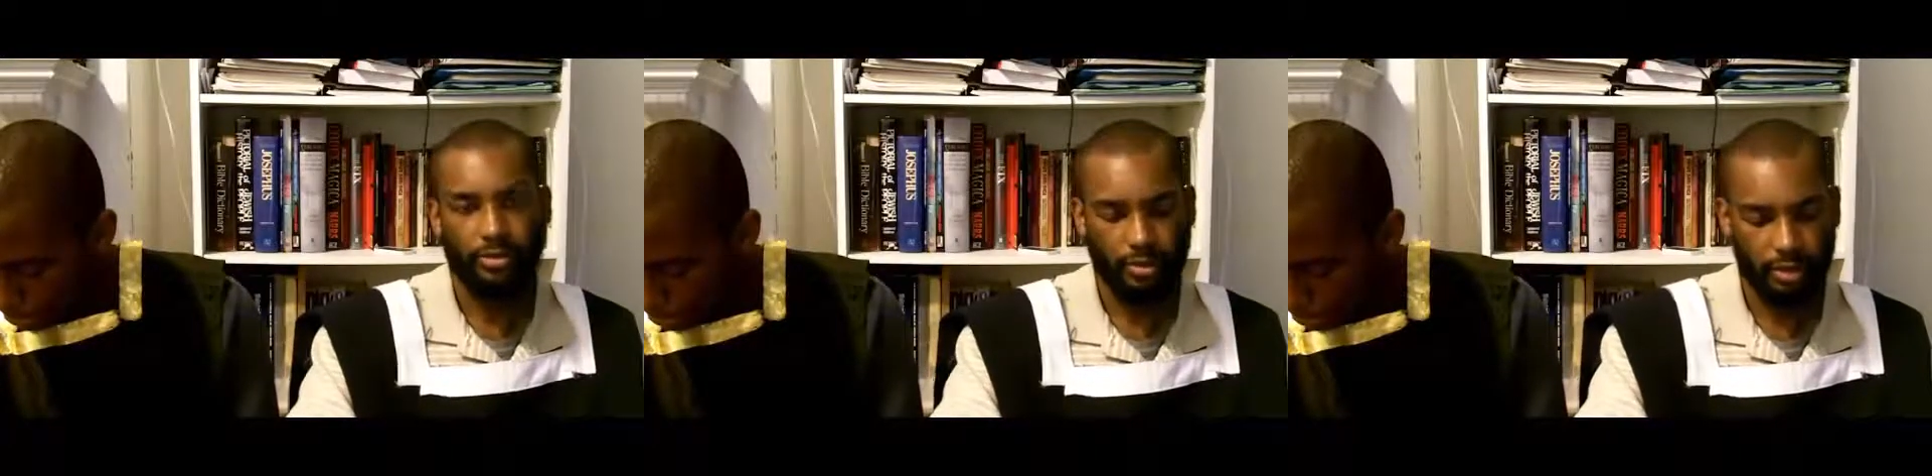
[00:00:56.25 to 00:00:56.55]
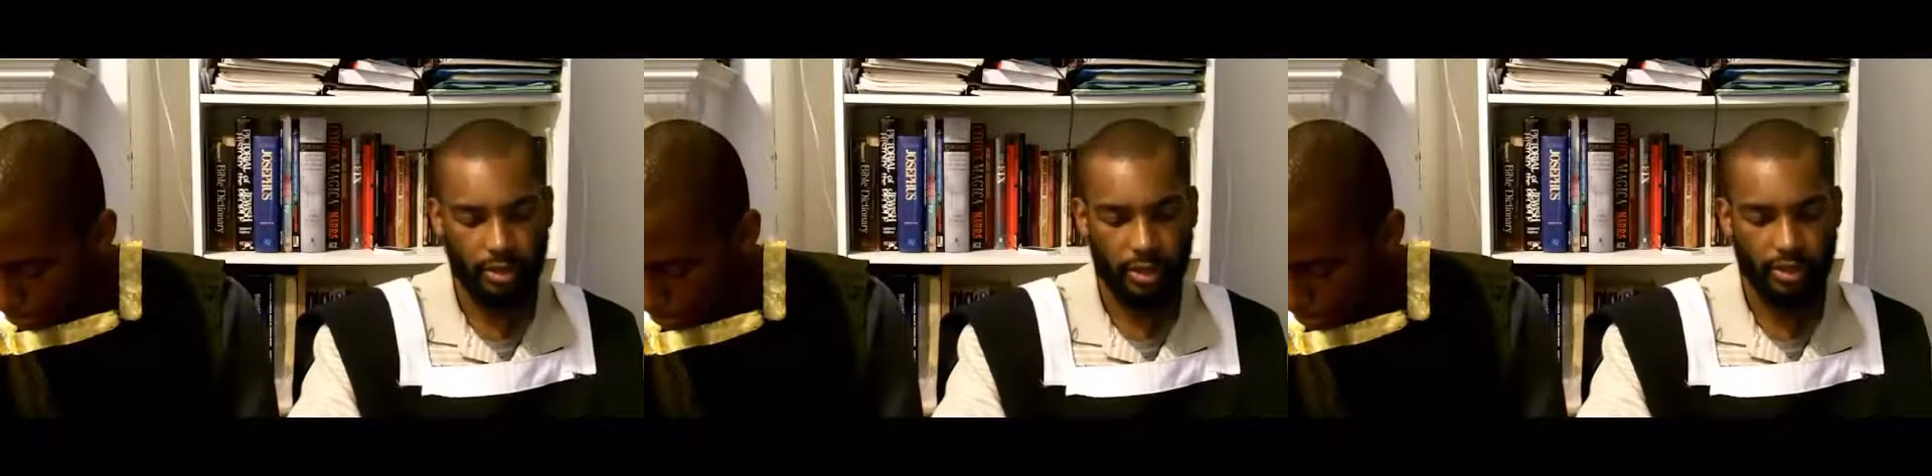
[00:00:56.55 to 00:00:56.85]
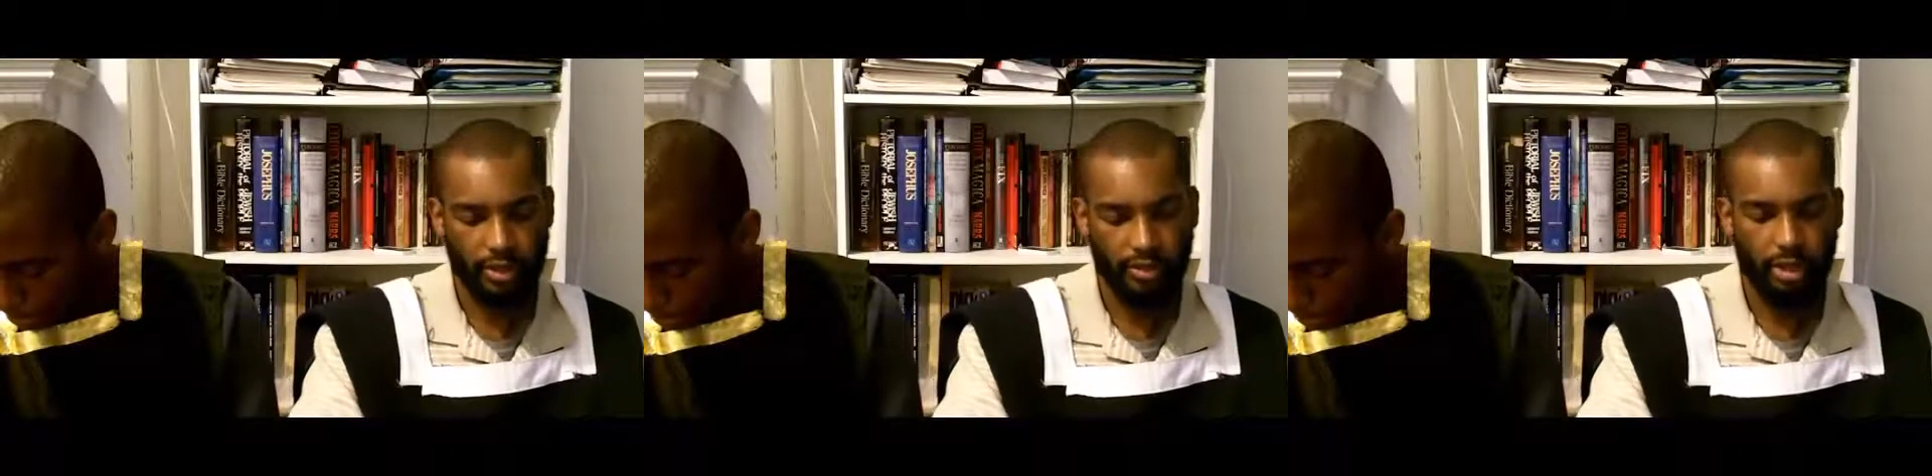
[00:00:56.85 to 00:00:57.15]
you look
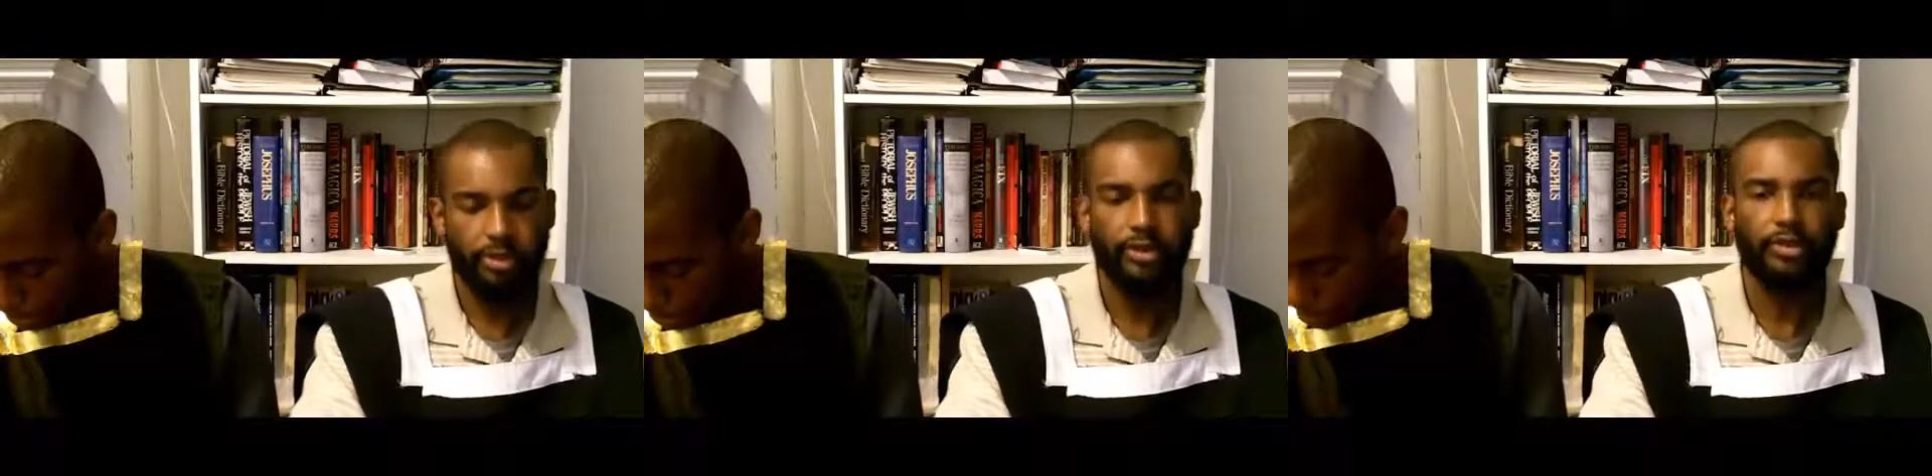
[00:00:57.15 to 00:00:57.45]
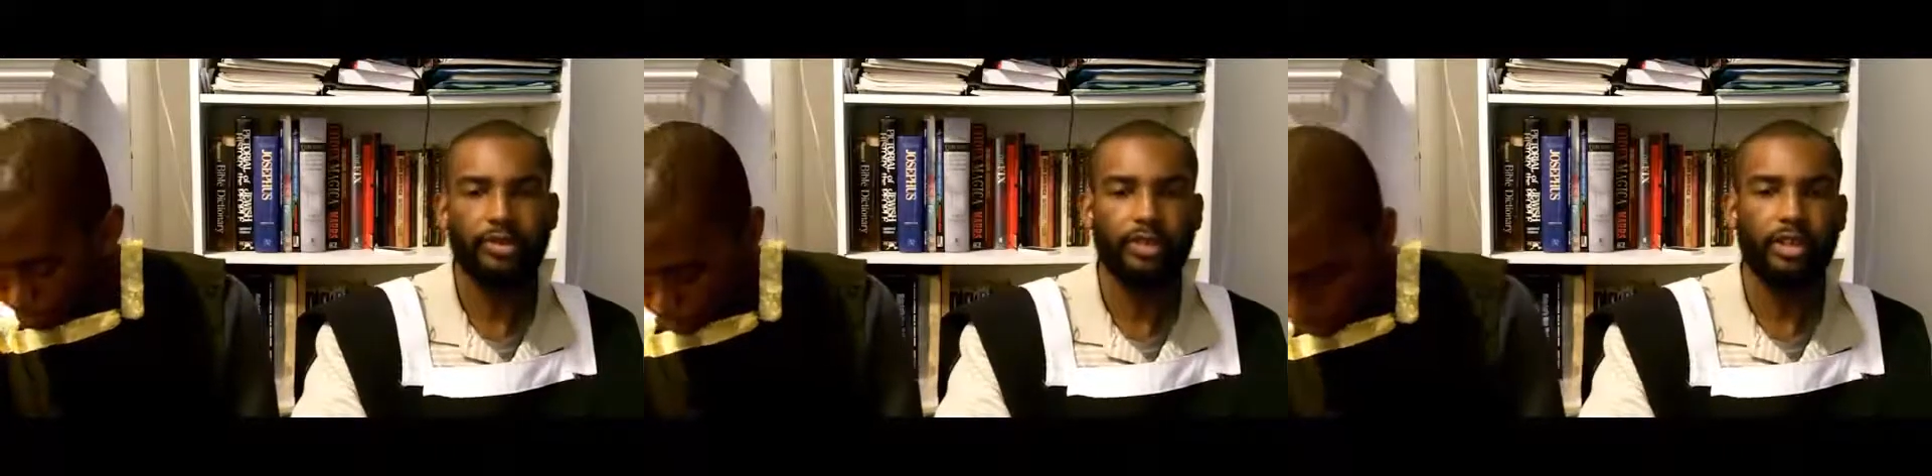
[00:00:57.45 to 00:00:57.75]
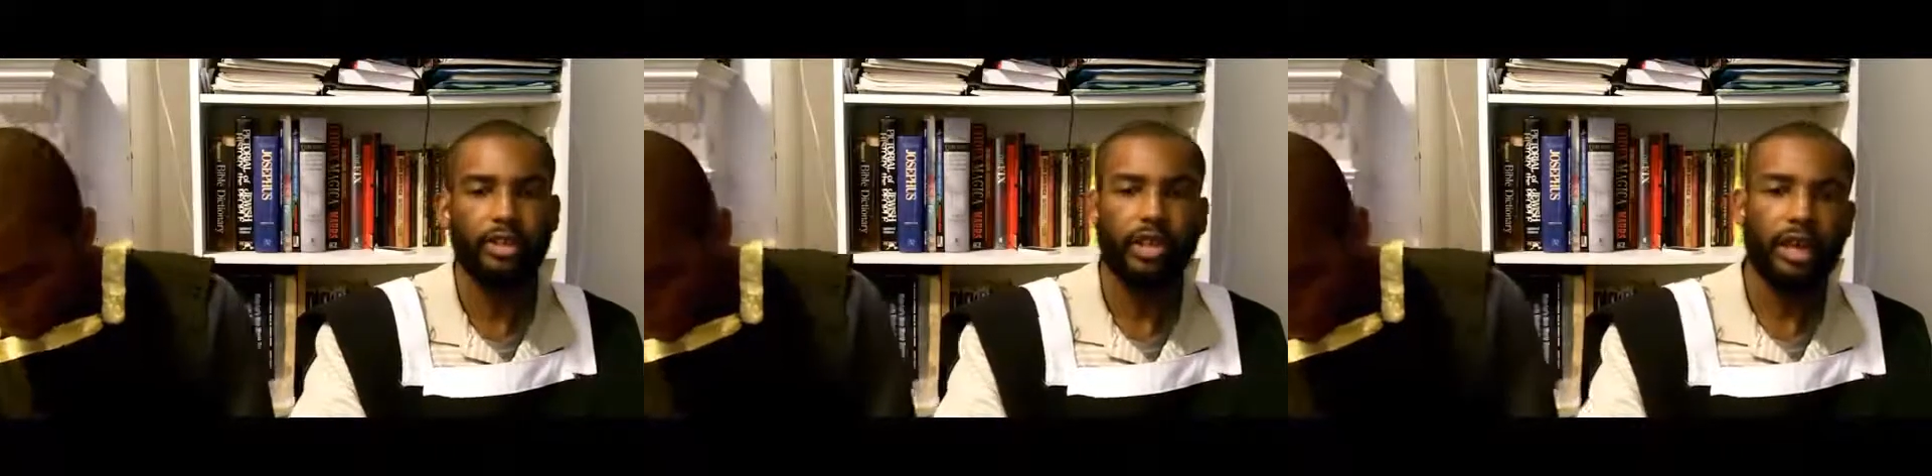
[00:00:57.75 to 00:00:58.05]
at the scriptures and
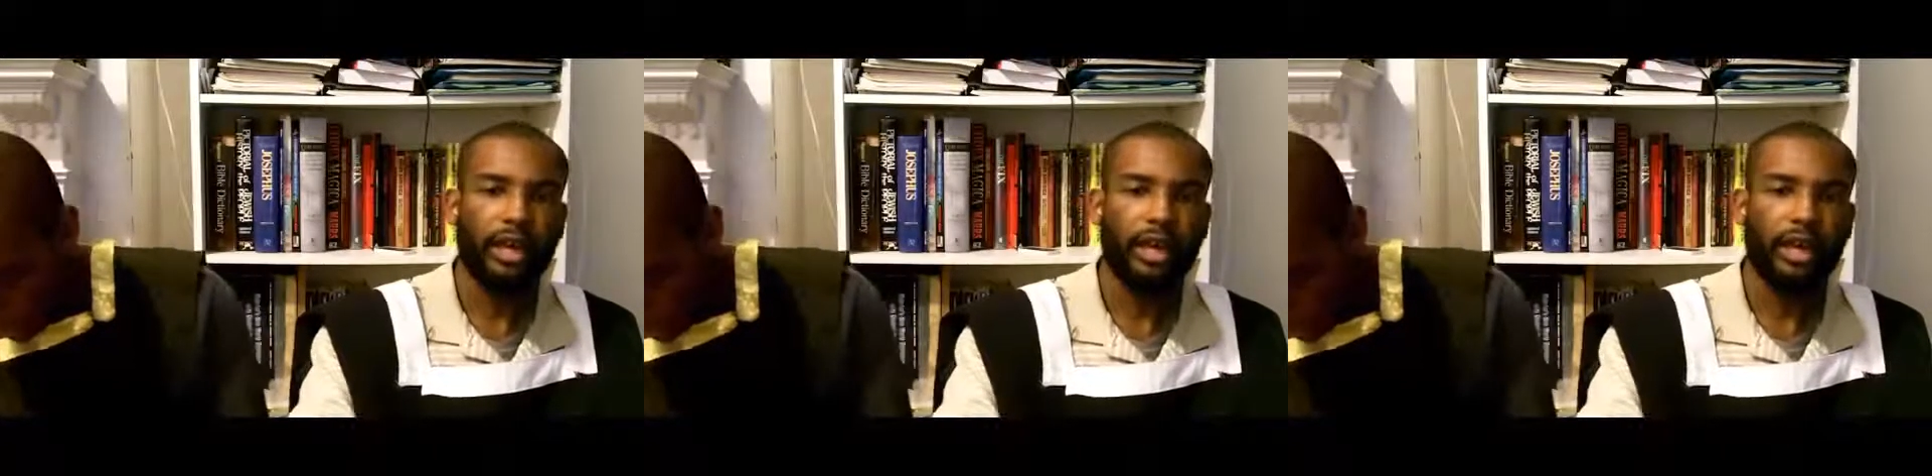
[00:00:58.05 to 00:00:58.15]
see